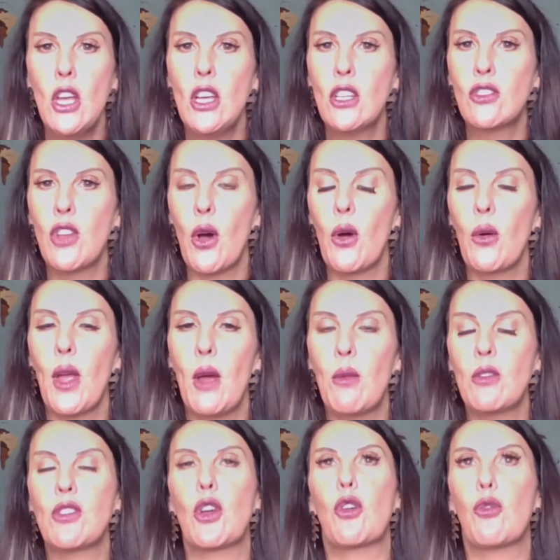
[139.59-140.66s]
So it
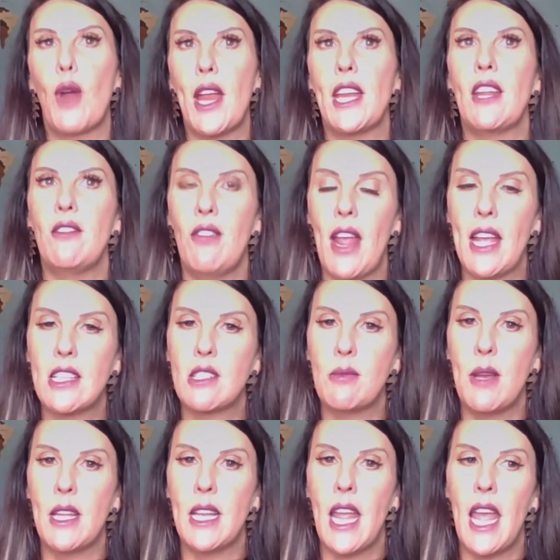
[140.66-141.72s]
was a great
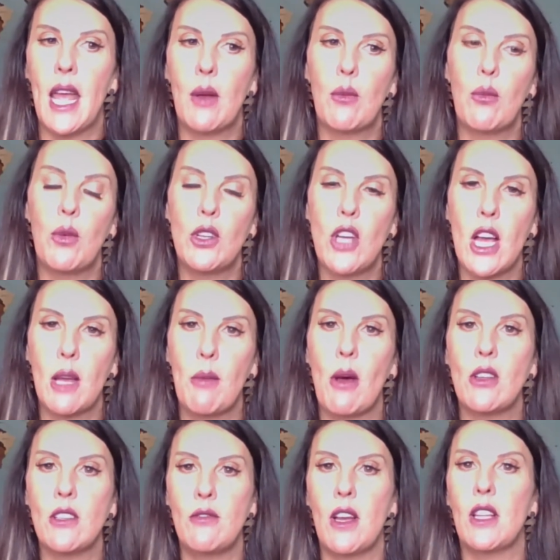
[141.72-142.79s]
advancement. And we talk
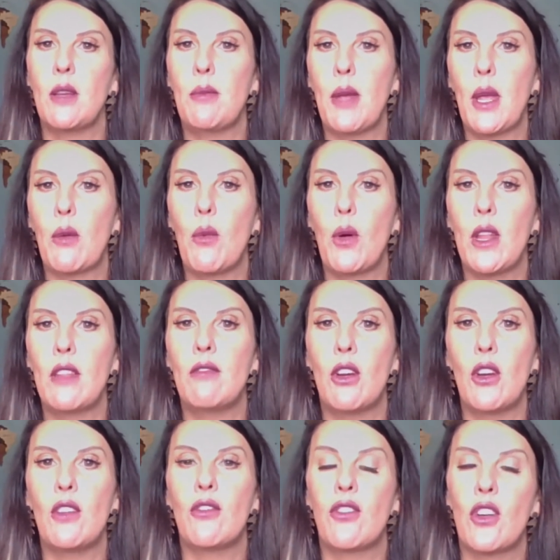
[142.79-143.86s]
about developing one of the
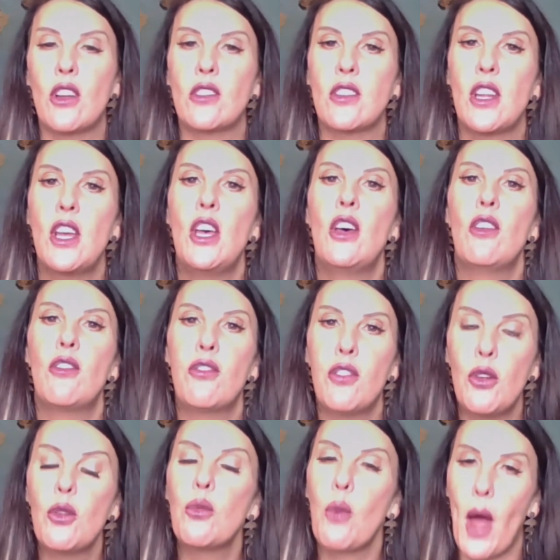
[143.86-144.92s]
very first
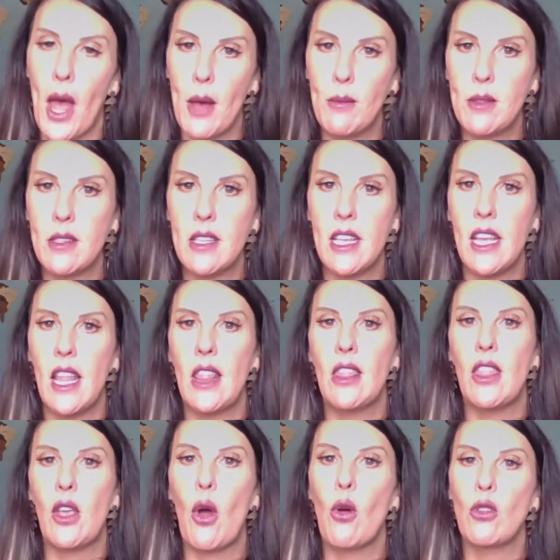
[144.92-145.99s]
food webs in
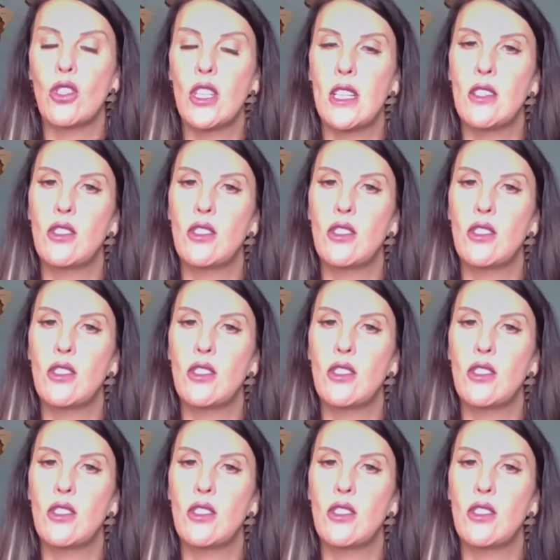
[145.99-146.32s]
the ocean.